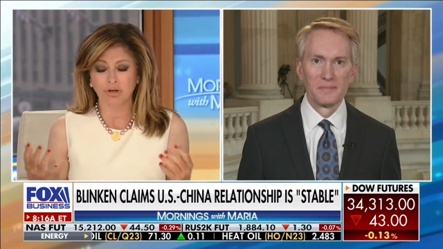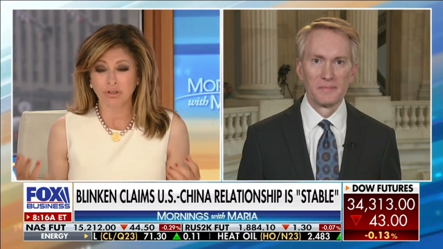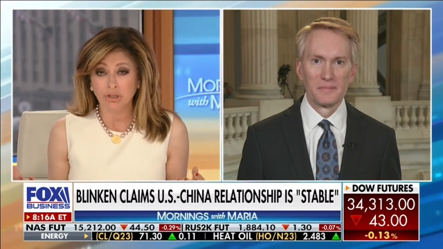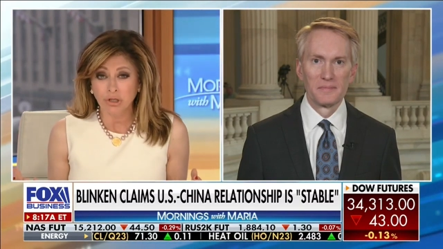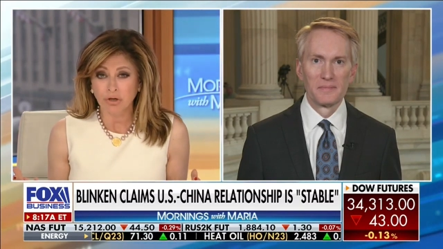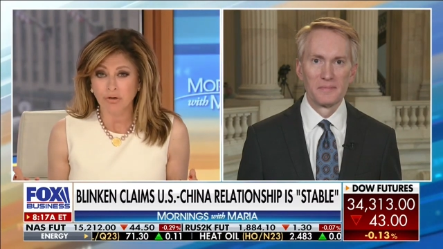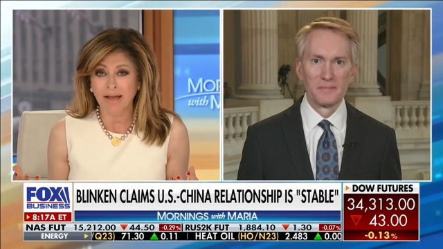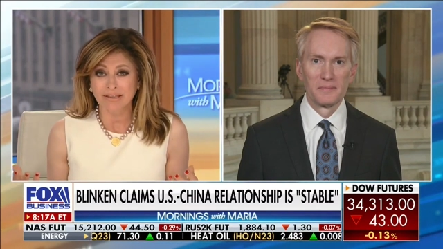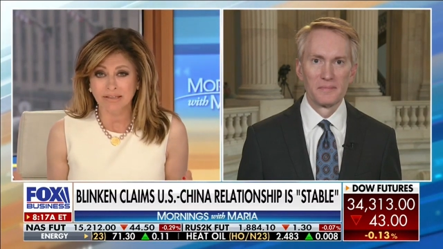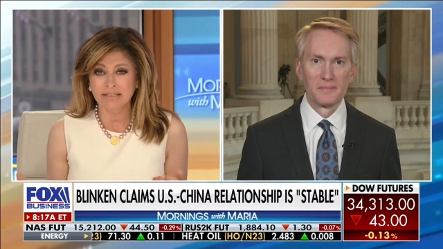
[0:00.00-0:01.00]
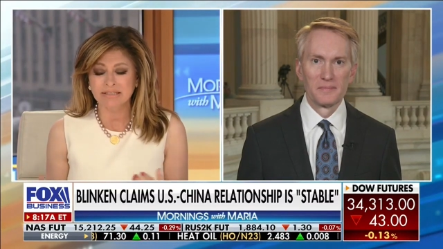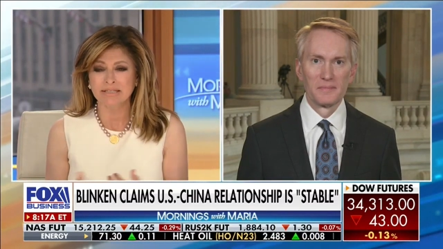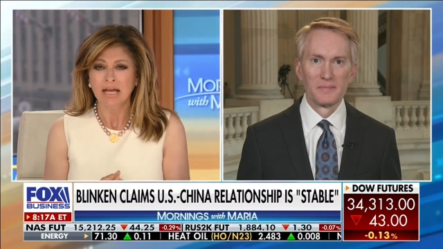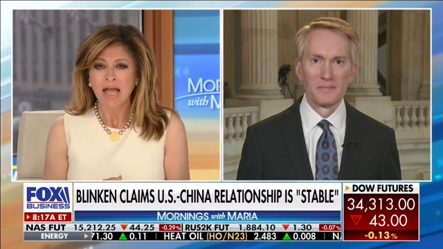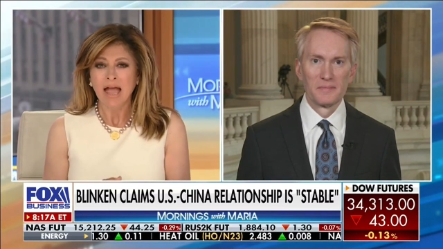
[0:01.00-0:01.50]
Speaker 1: a year at
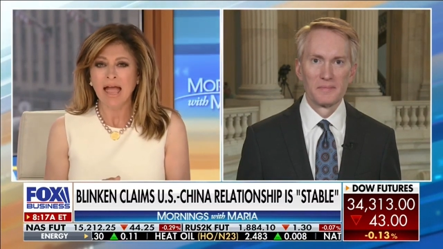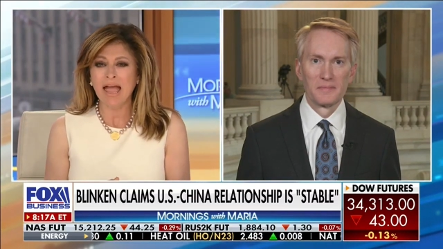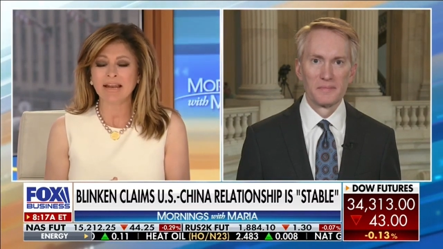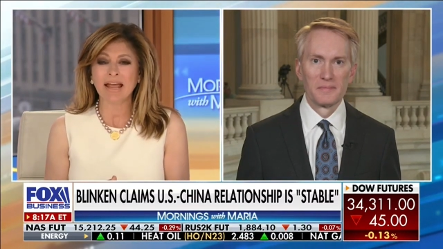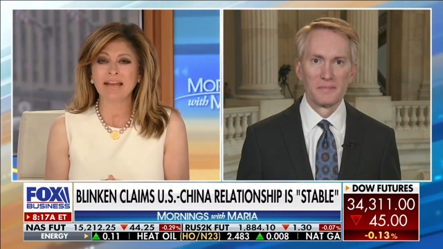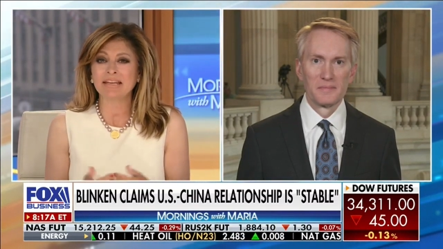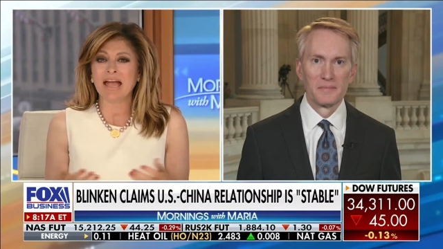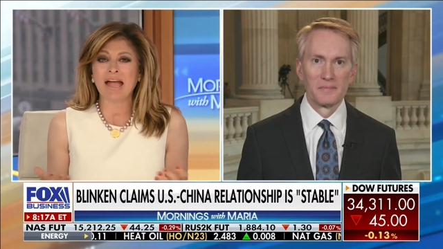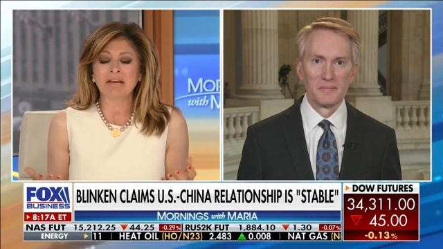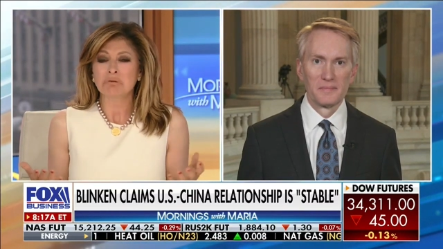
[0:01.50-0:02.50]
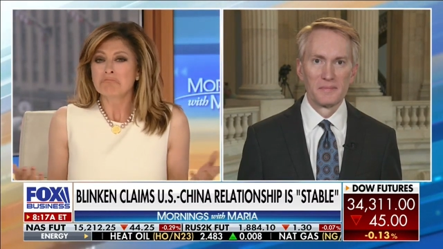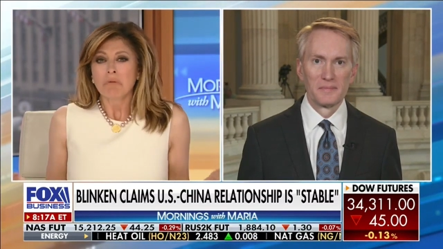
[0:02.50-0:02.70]
least. And, and yet,